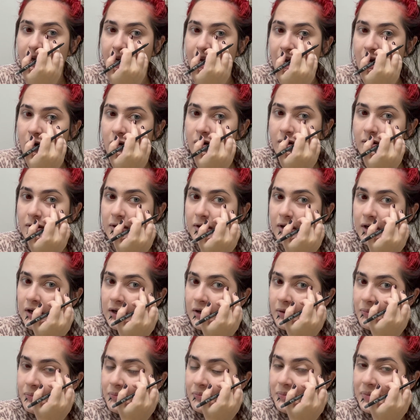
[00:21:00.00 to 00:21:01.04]
our
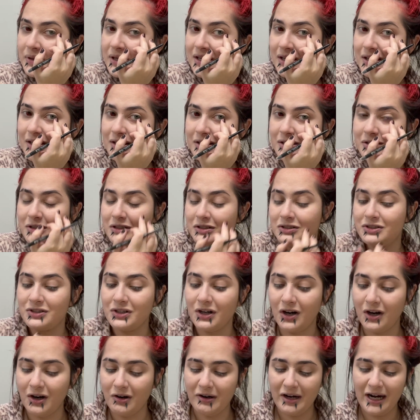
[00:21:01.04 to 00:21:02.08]
big
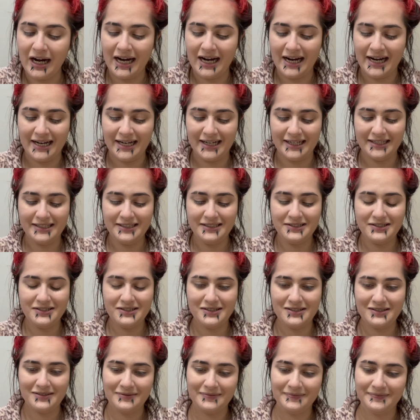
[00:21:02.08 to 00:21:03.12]
doll eyes,